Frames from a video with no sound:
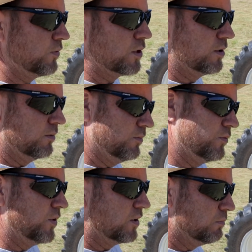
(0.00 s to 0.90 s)
for the
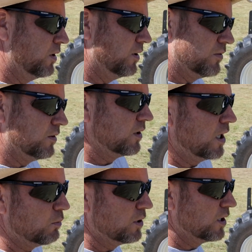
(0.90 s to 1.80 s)
6 months, the
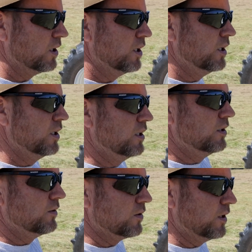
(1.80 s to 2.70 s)
entire winter.
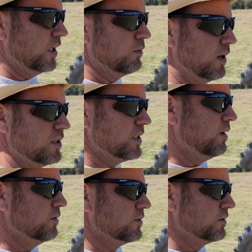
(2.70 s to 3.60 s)
So anyways,
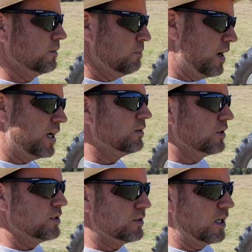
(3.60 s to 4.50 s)
that was the main
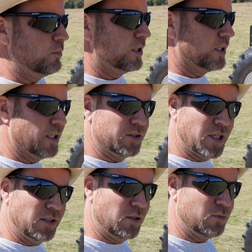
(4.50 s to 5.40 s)
reason I went ahead and
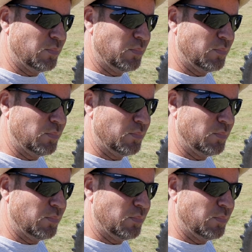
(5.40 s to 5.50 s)
changed those